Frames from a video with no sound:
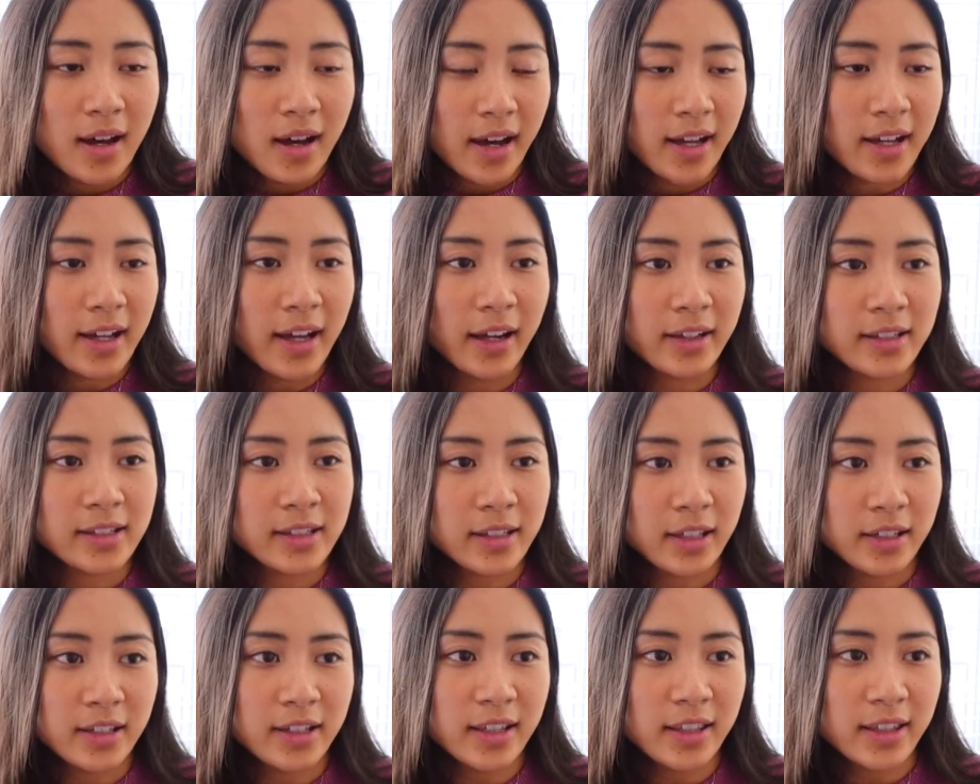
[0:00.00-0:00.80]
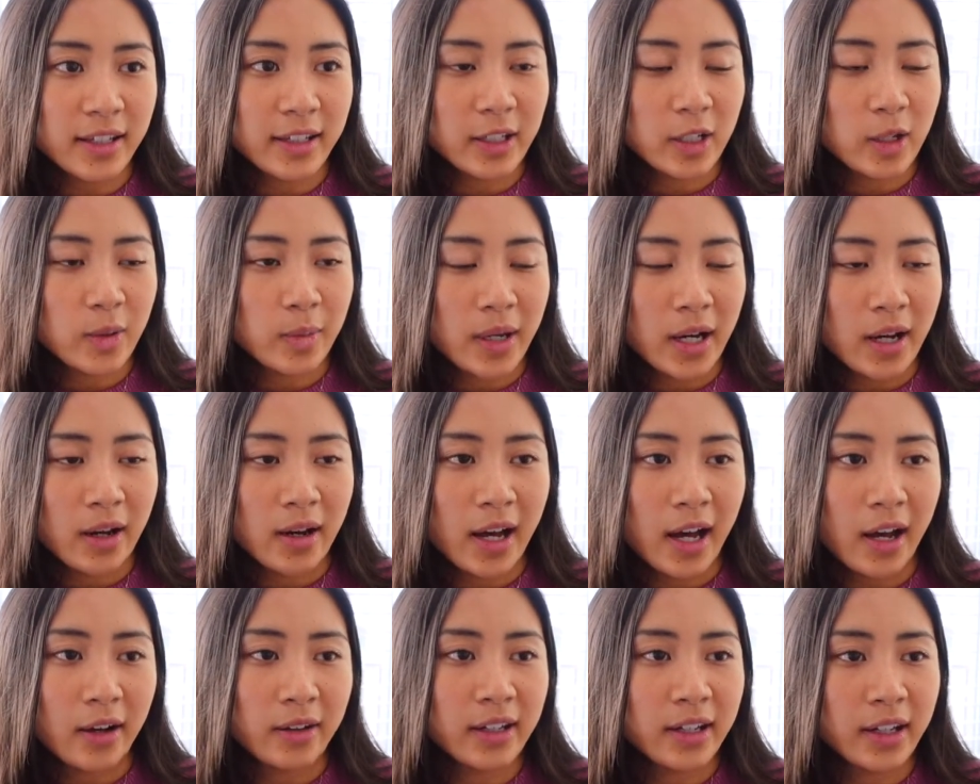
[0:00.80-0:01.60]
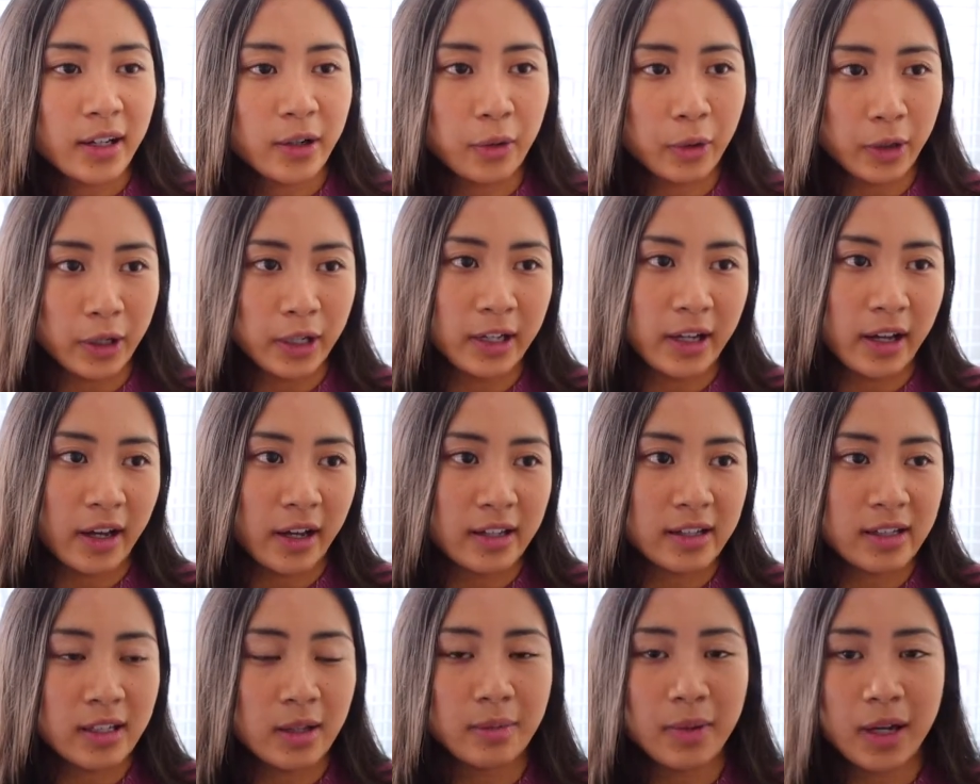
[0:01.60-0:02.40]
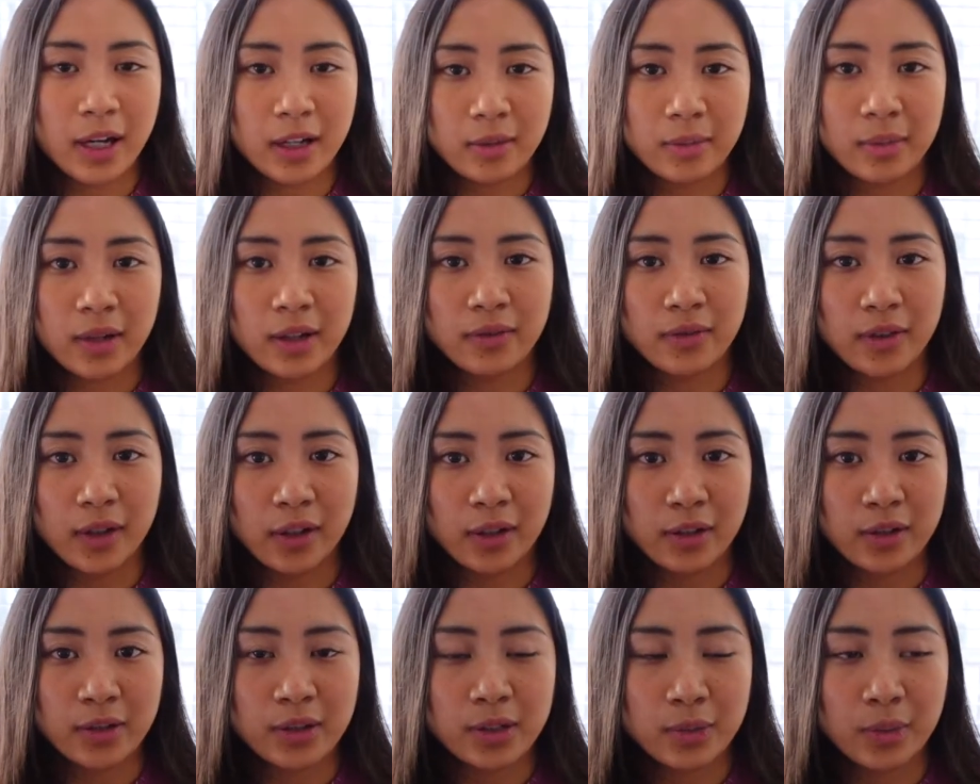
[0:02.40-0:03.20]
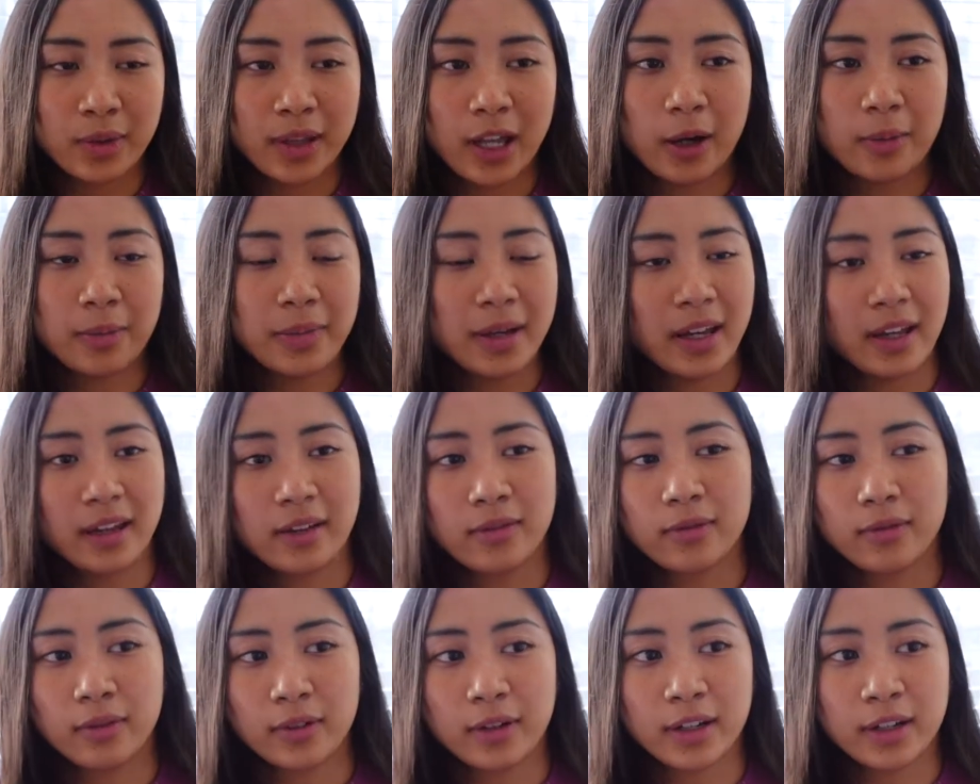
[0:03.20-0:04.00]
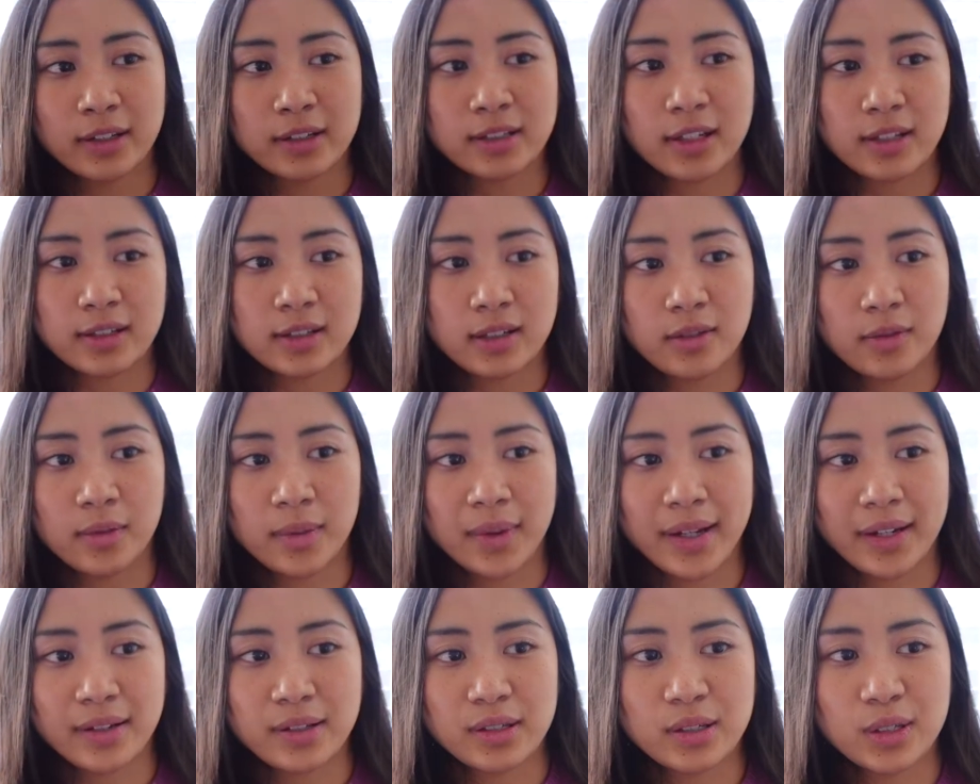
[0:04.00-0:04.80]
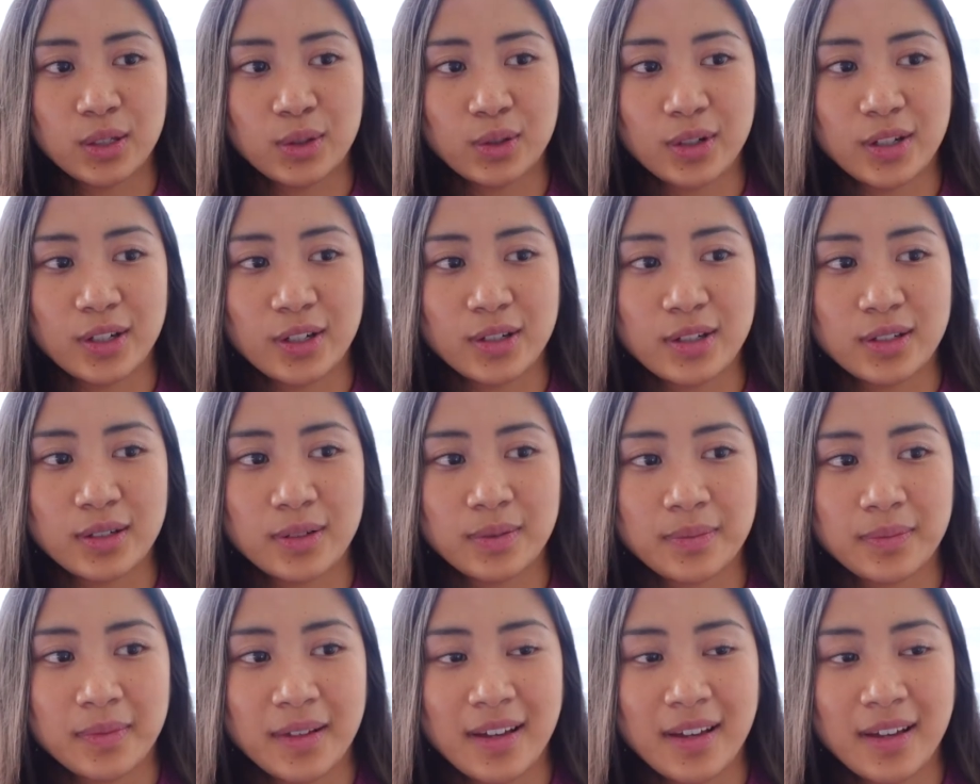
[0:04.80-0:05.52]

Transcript: I started thinking about how can I organize and back up my photos without paying for an excessive amount of storage.